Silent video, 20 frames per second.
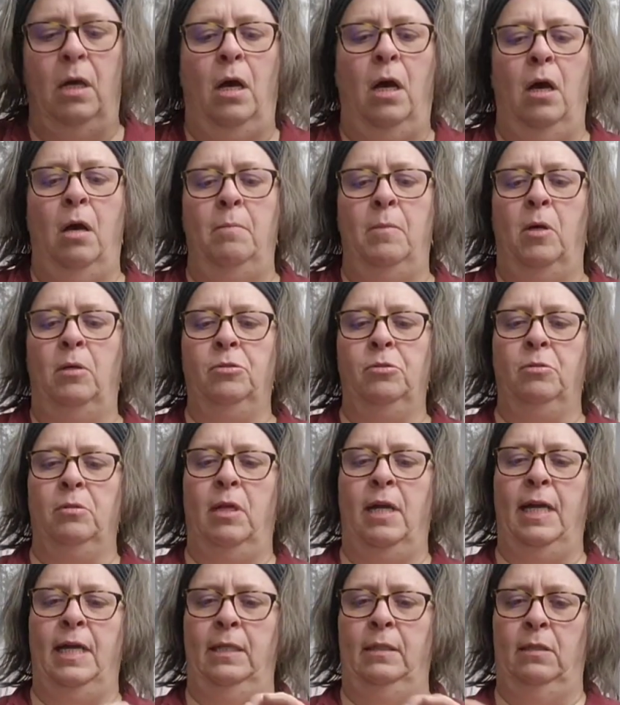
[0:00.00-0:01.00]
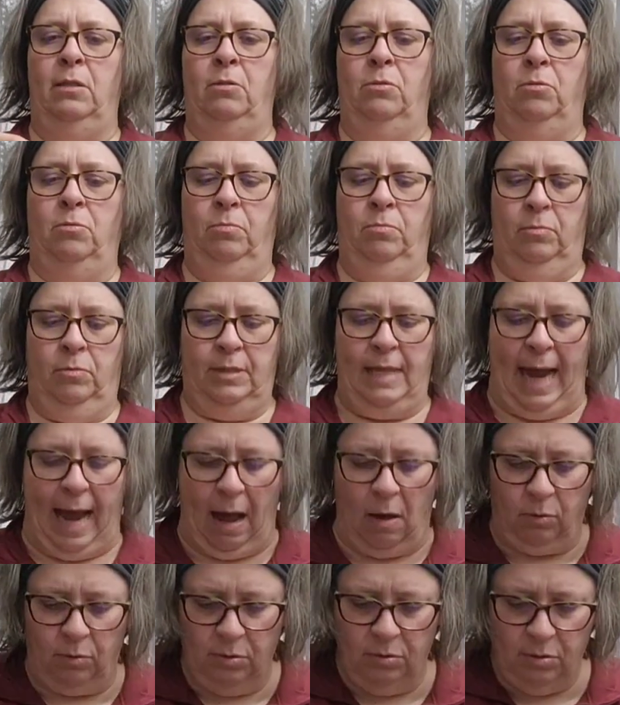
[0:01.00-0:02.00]
ultralight little
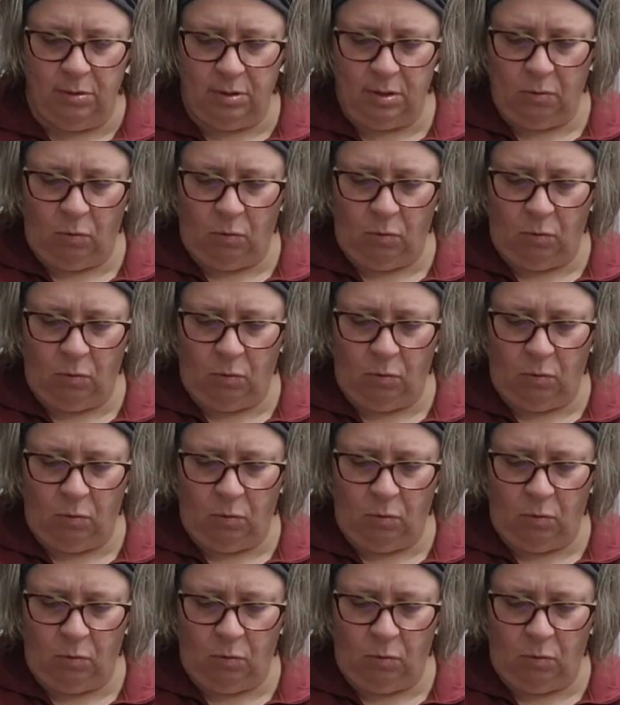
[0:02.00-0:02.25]
towels,